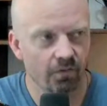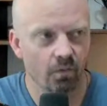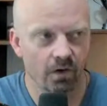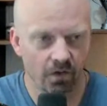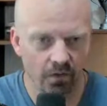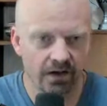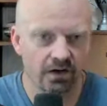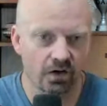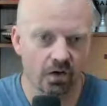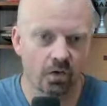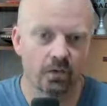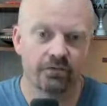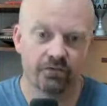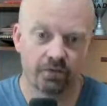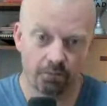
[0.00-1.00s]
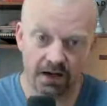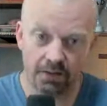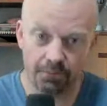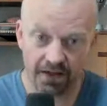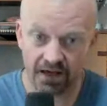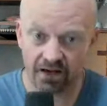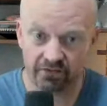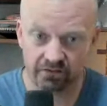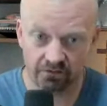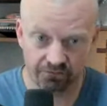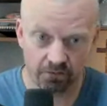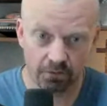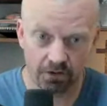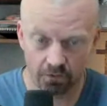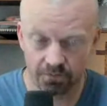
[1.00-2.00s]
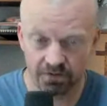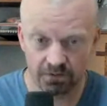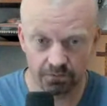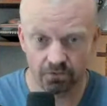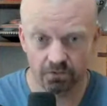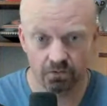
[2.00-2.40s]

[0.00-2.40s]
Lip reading: What do I know from my past and from other people